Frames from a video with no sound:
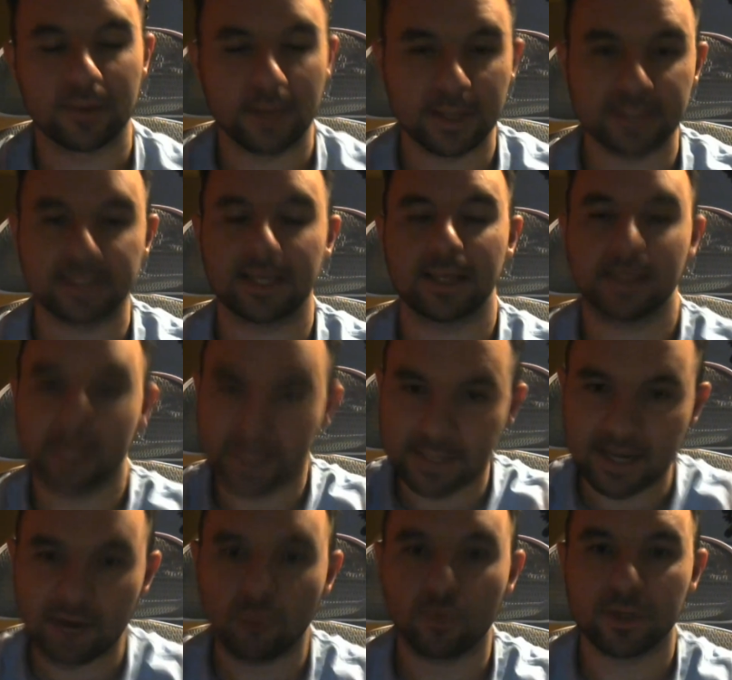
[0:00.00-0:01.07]
It's like the
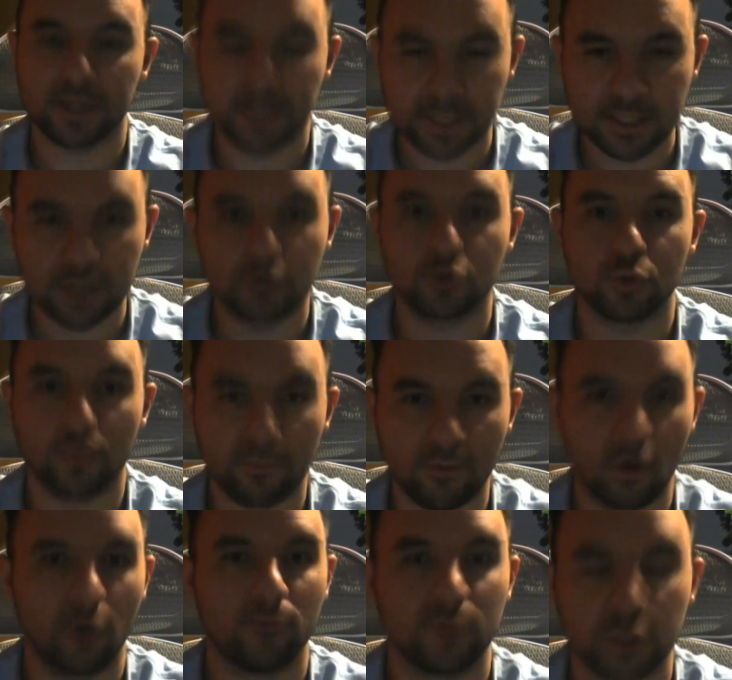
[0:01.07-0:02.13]
deck would continue to
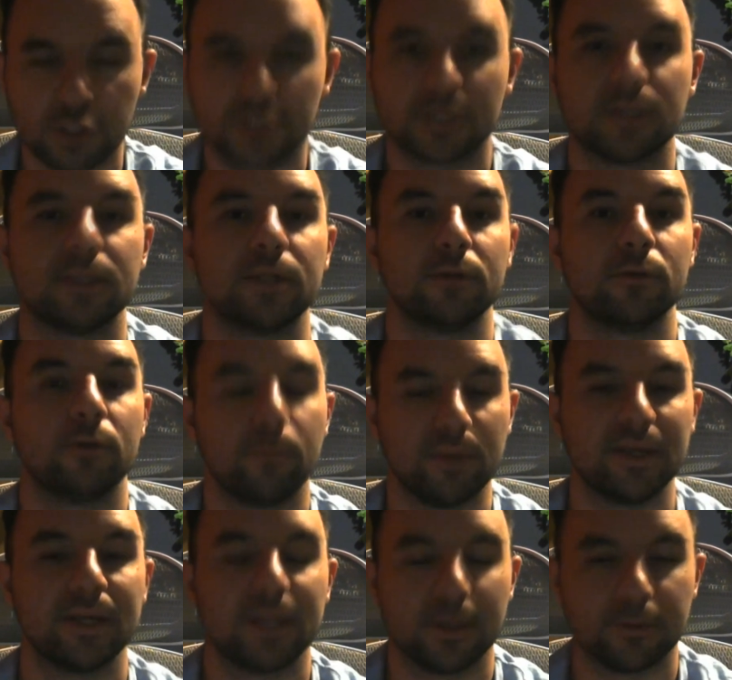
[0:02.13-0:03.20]
evolve and just continue to
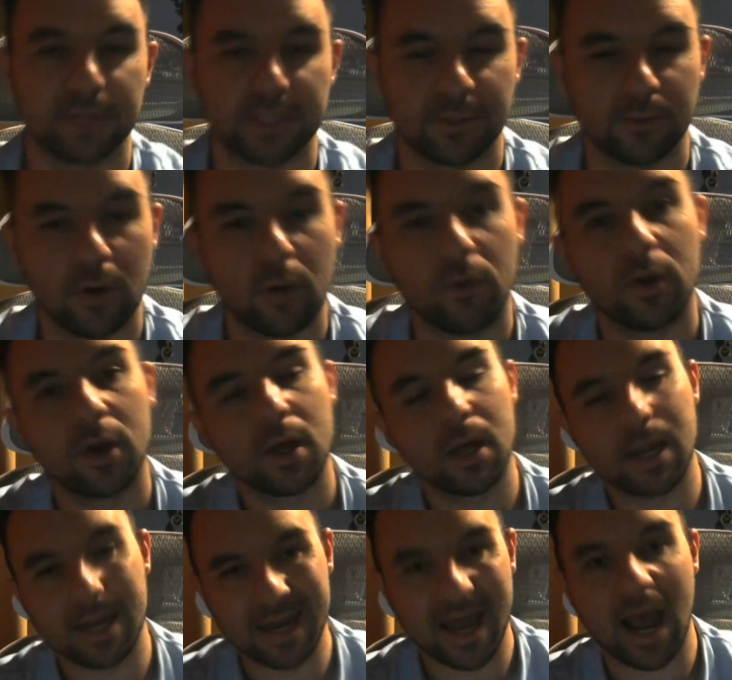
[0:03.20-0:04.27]
be tier zero.
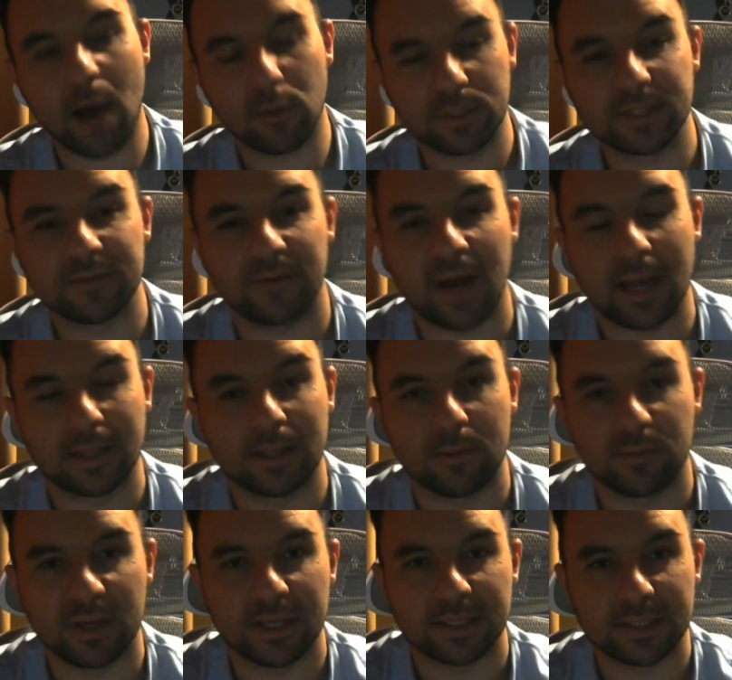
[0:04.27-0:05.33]
Now it's finally
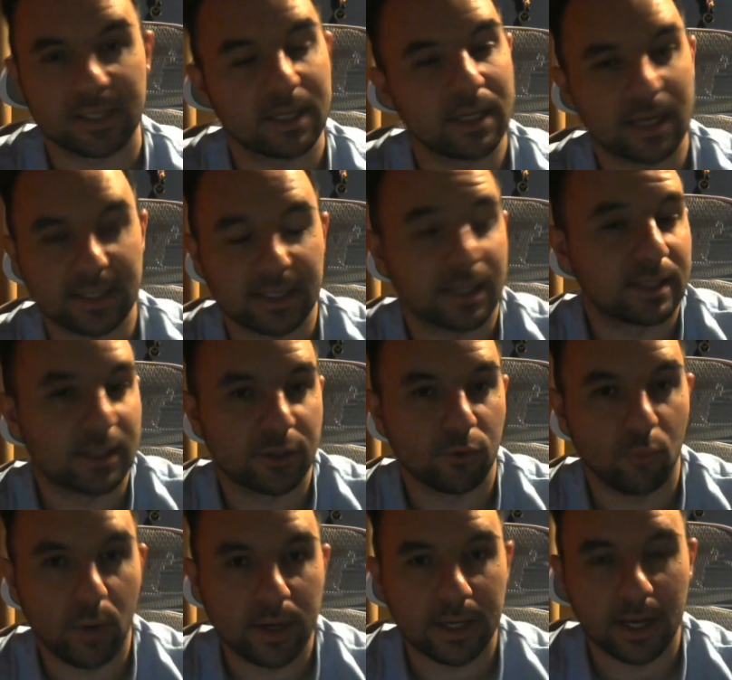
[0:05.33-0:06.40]
being seen as a tier
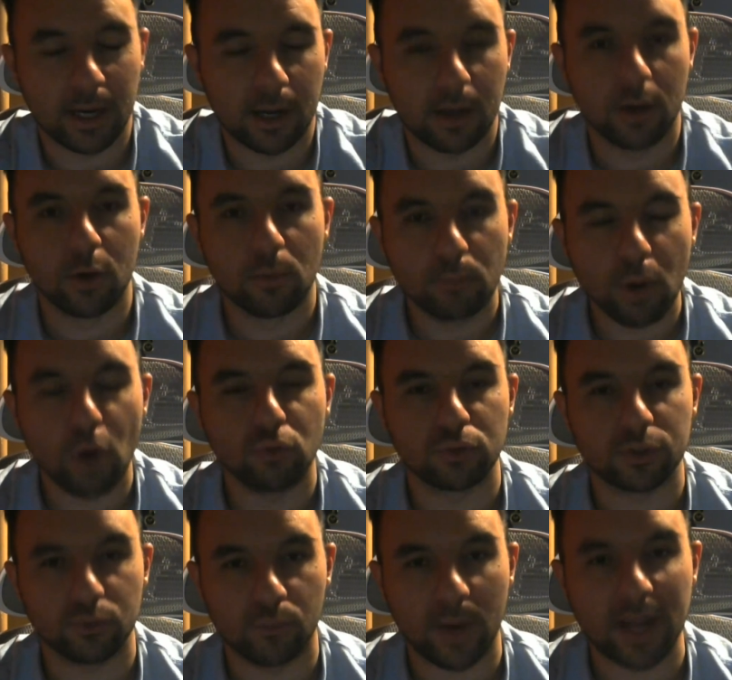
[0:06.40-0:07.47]
one deck
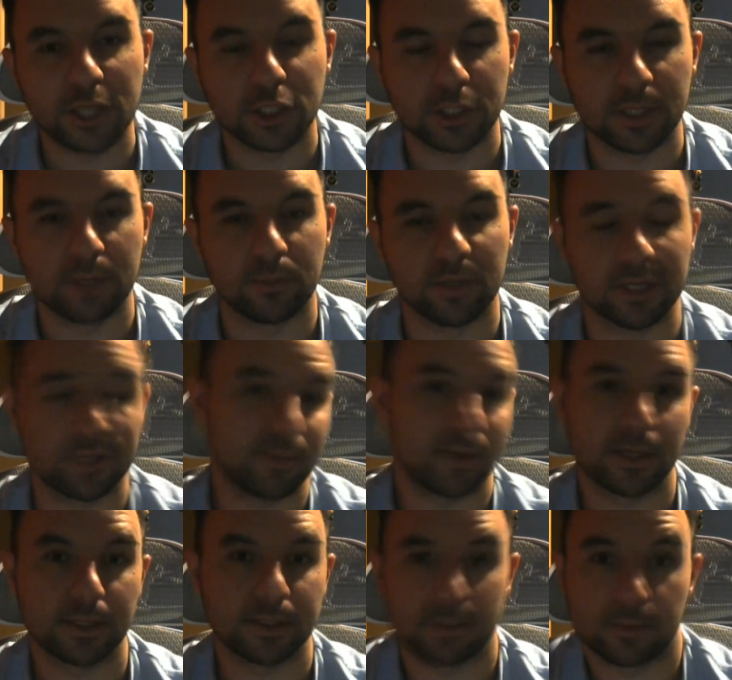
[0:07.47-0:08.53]
post Rage of the Abyss
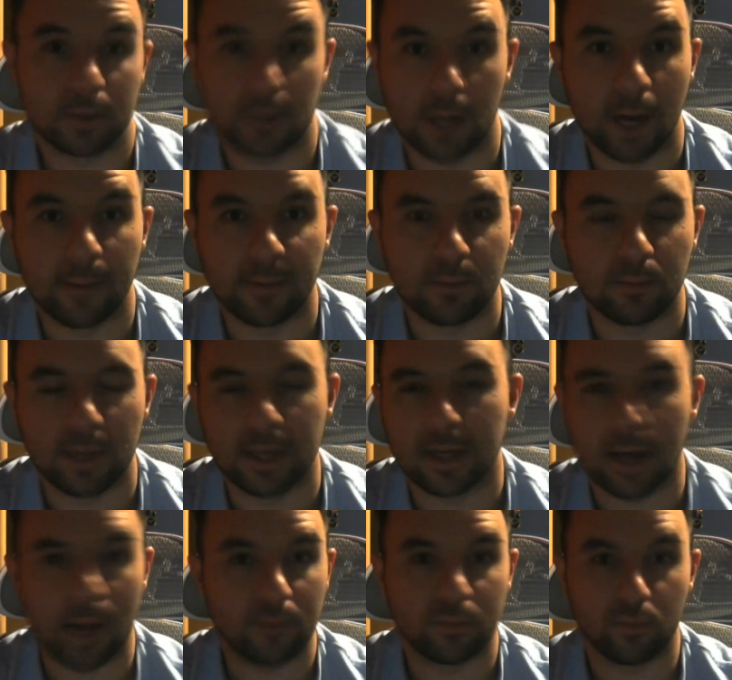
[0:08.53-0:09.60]
because Konami
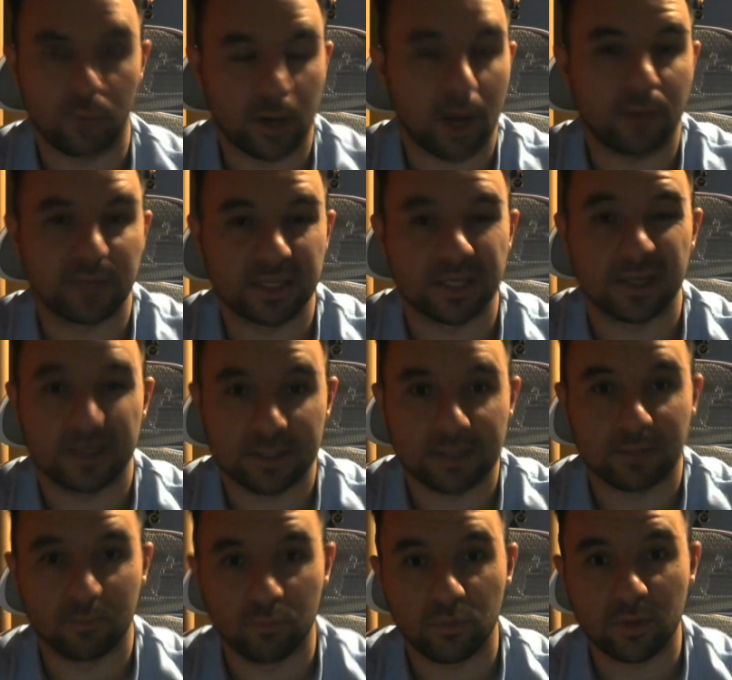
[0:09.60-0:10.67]
made what I would say is
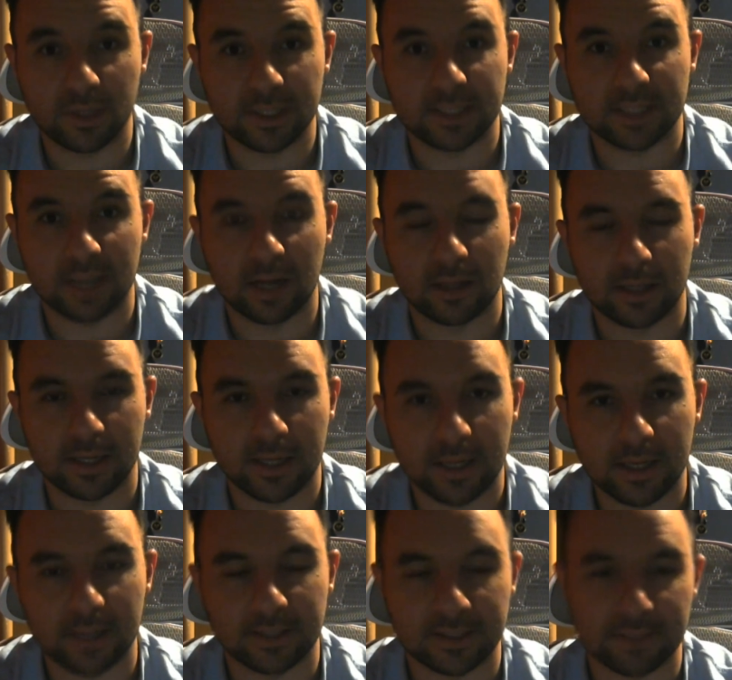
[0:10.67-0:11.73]
some really solid
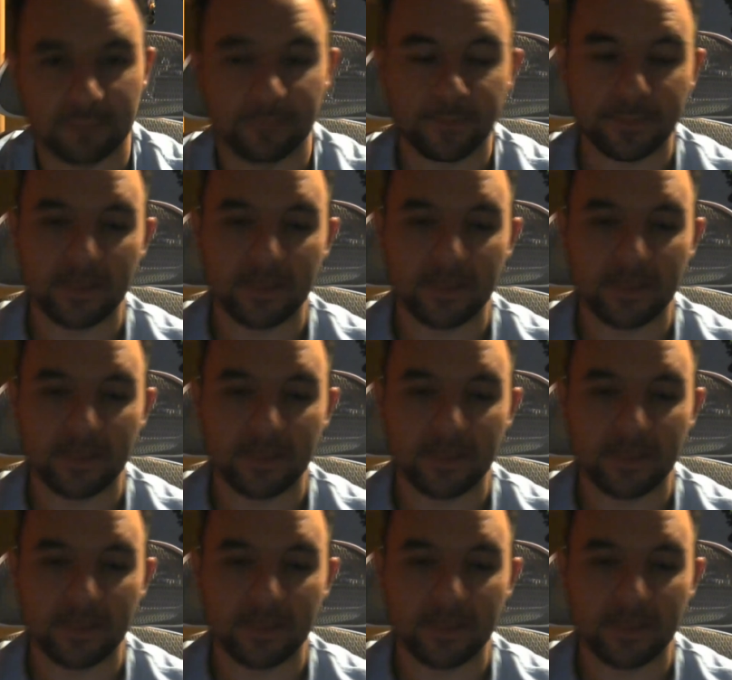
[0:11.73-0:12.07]
hits.